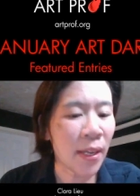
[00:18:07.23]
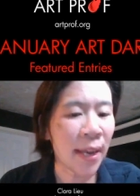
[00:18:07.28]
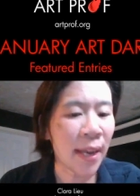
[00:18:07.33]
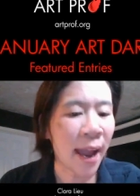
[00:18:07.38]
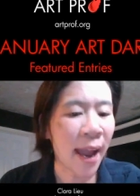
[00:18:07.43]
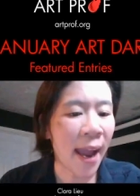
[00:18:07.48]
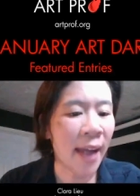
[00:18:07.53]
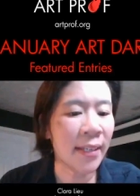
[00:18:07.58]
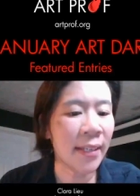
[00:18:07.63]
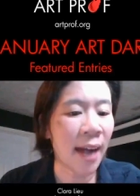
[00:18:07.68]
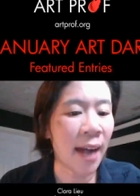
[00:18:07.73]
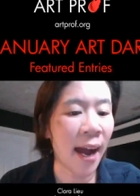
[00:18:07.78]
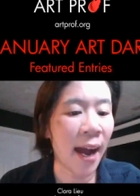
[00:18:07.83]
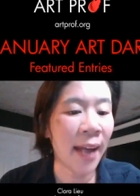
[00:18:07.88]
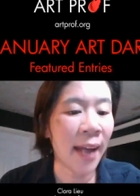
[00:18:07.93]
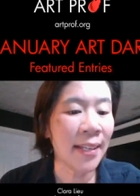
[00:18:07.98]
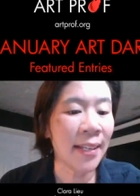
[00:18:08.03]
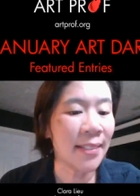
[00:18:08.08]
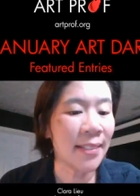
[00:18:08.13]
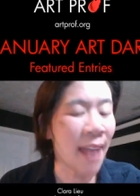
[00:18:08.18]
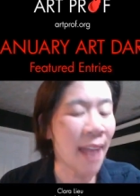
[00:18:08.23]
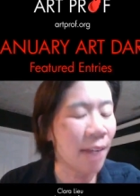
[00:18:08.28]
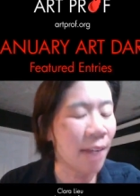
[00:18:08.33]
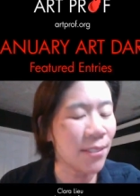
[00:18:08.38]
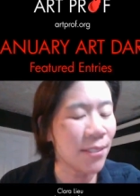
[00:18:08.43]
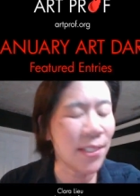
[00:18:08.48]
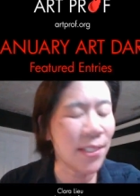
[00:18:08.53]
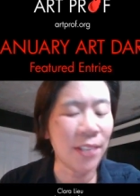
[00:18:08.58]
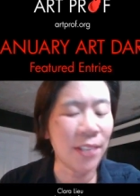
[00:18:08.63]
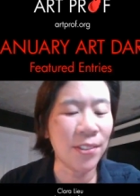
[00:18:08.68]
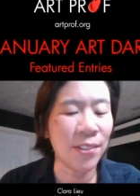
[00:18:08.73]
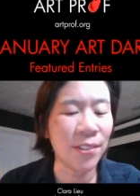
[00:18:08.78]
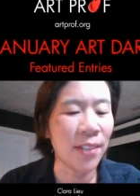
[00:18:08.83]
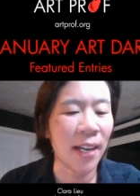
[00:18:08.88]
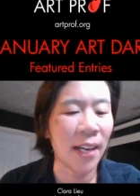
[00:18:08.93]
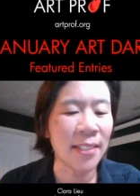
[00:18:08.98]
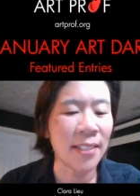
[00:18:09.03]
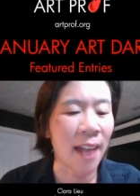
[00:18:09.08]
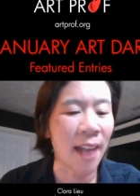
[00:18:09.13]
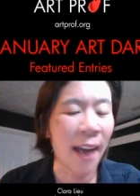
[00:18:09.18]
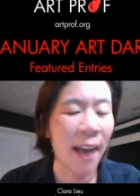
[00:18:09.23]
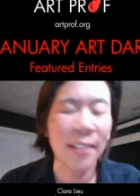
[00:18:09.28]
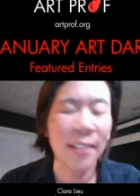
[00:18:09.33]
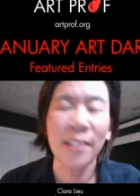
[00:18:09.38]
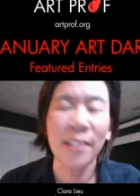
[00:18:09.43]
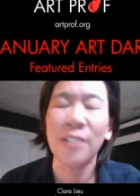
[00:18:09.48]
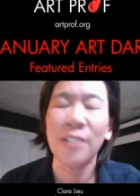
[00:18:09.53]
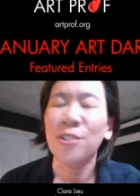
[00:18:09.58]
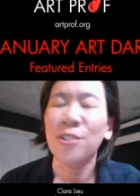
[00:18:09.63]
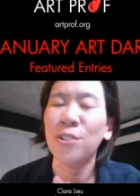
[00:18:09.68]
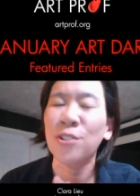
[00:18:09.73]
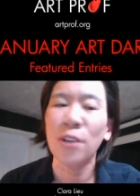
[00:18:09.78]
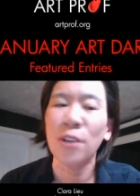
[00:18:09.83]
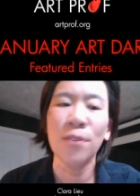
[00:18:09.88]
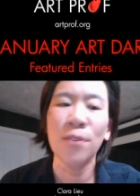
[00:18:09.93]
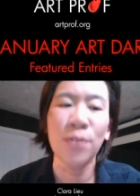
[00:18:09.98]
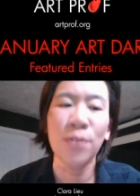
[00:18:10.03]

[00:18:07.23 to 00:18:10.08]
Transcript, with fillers: And I have to tell you guys, I think it's so